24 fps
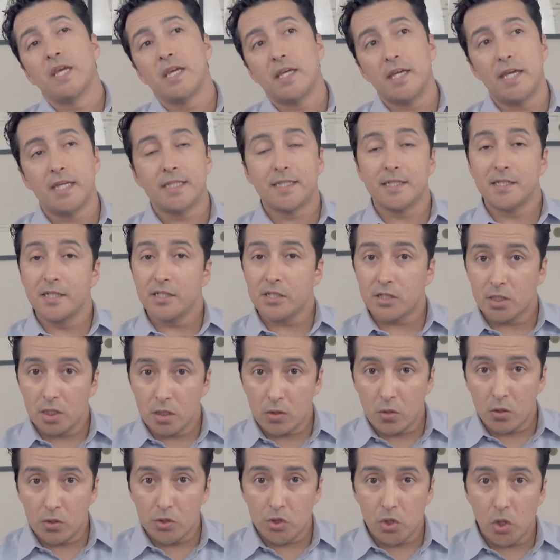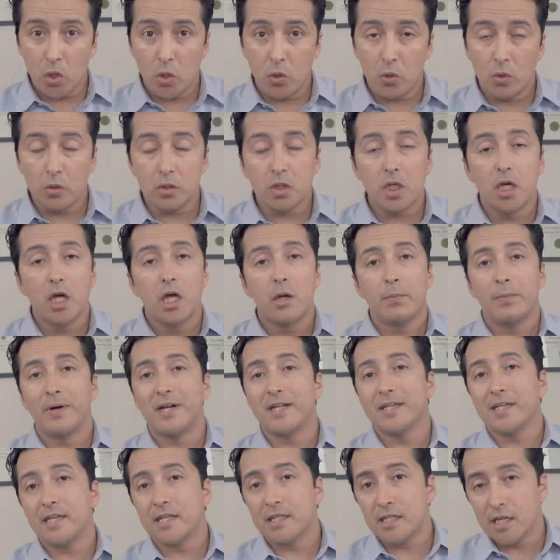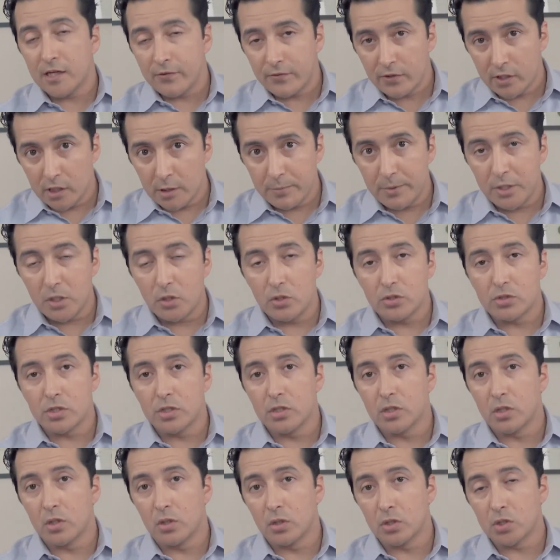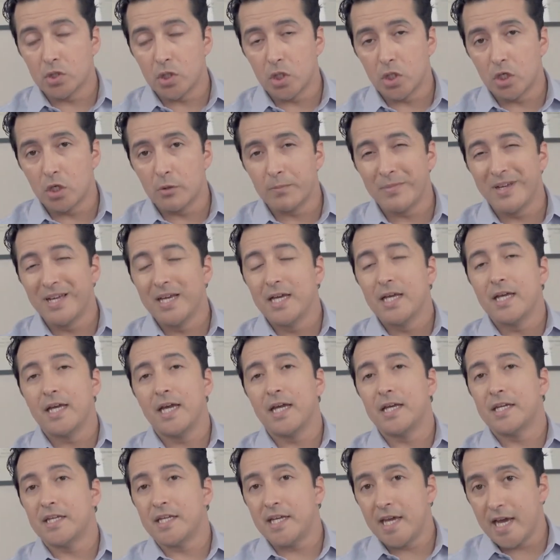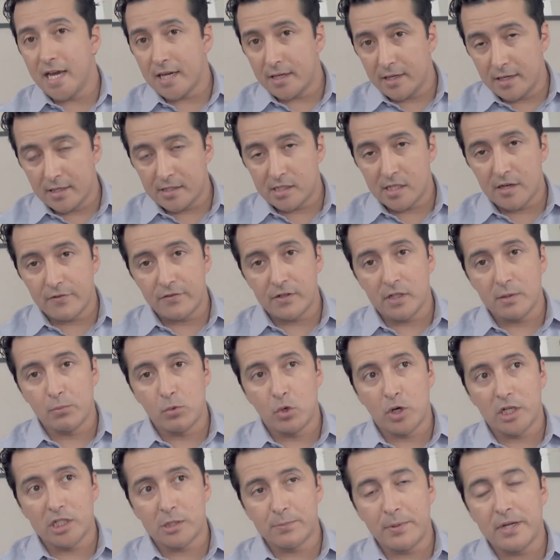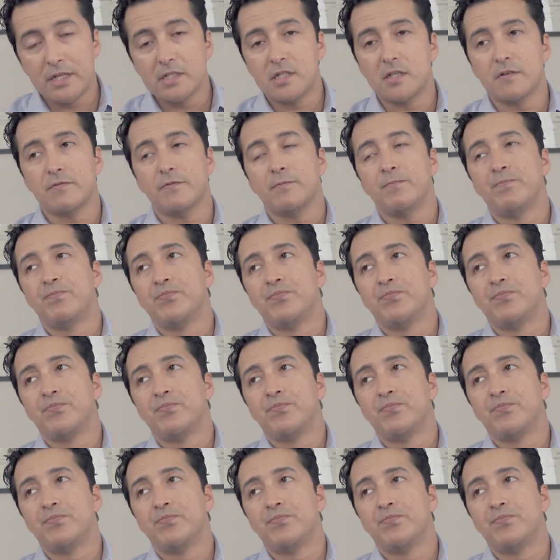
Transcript: Yes, it is still controlled, but it can definitely be used in the long term, and yet it's definitely more expensive.